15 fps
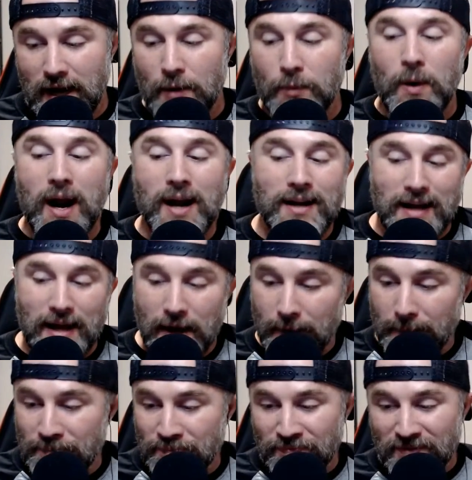Now, right
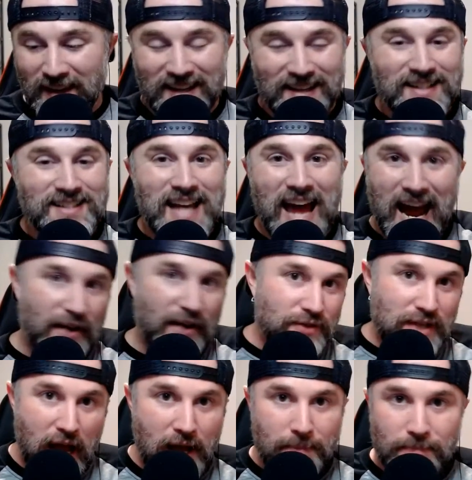now, it is
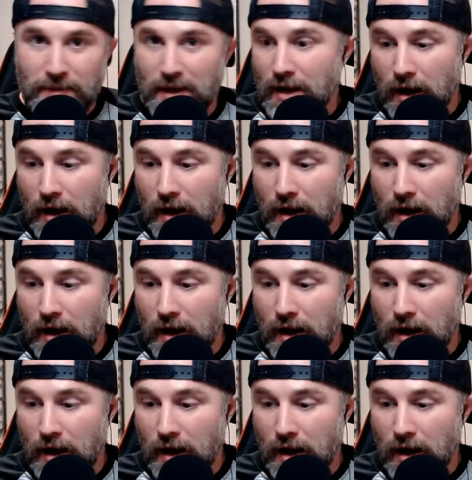halftime